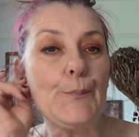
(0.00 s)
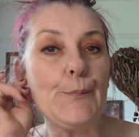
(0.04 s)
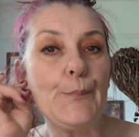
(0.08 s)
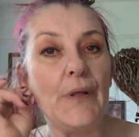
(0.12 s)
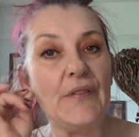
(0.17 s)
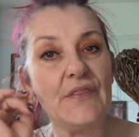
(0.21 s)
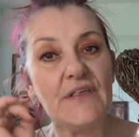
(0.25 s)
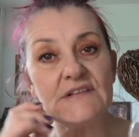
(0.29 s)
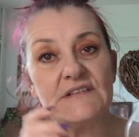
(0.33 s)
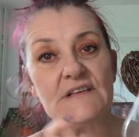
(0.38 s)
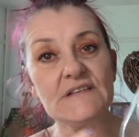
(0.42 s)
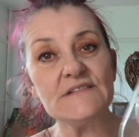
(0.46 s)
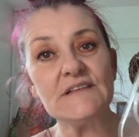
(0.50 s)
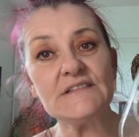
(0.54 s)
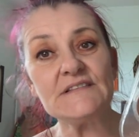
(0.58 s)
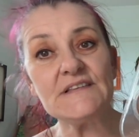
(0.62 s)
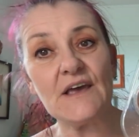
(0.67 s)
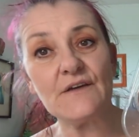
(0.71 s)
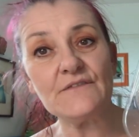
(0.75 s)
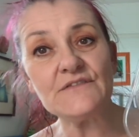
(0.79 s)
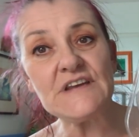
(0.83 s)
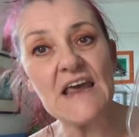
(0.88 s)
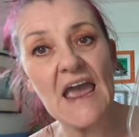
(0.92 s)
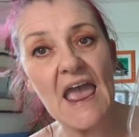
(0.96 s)
But this is a
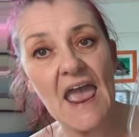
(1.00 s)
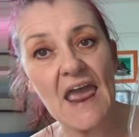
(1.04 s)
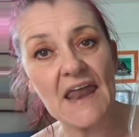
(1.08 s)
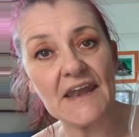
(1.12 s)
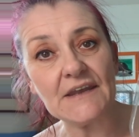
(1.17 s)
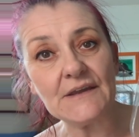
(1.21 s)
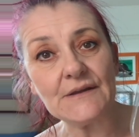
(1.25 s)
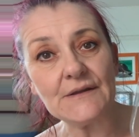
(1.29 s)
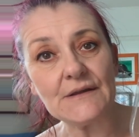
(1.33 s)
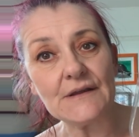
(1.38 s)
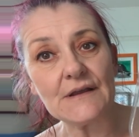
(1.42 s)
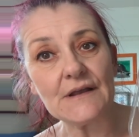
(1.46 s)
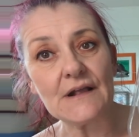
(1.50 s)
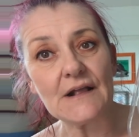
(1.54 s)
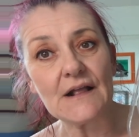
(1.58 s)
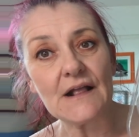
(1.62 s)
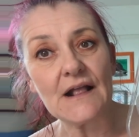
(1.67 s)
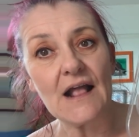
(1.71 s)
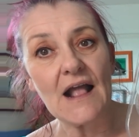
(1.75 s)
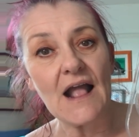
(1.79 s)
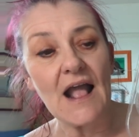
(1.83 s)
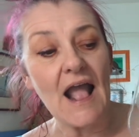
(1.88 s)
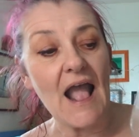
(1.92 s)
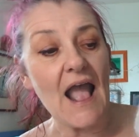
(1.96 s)
set of 10,
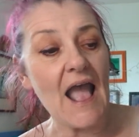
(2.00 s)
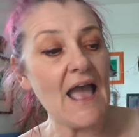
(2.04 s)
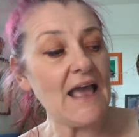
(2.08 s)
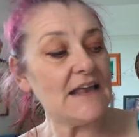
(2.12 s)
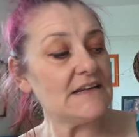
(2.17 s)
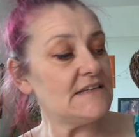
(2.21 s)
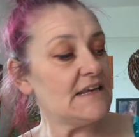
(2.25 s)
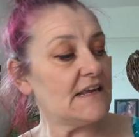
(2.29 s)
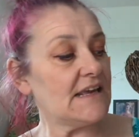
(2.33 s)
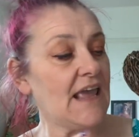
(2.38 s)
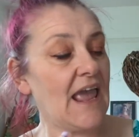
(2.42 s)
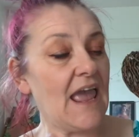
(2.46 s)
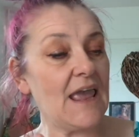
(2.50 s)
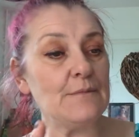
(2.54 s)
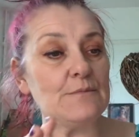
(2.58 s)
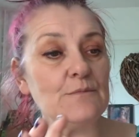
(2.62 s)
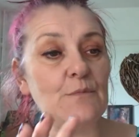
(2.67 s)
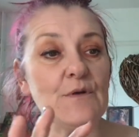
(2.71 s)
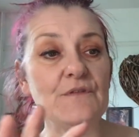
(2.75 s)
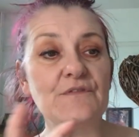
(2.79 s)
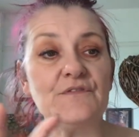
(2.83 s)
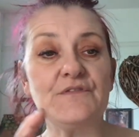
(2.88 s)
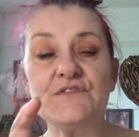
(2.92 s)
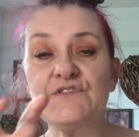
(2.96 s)
and it came
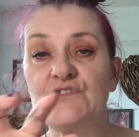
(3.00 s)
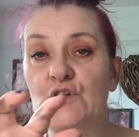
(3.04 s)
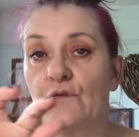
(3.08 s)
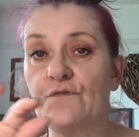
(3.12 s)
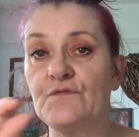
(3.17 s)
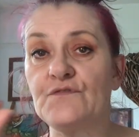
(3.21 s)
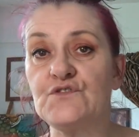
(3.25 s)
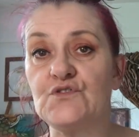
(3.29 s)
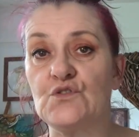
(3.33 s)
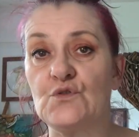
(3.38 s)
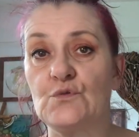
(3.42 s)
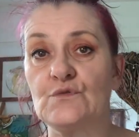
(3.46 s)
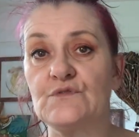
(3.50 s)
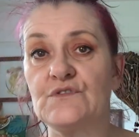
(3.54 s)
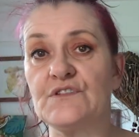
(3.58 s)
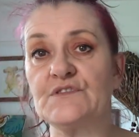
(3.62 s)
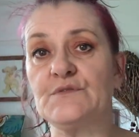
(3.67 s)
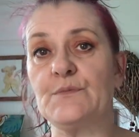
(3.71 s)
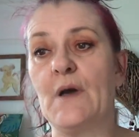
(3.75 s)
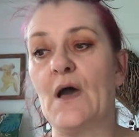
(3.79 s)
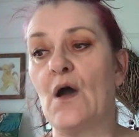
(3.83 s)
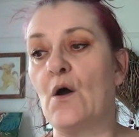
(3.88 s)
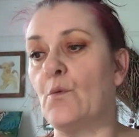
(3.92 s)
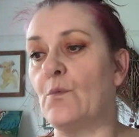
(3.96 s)
with soft tools
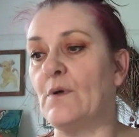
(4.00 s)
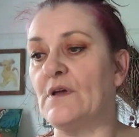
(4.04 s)
as well,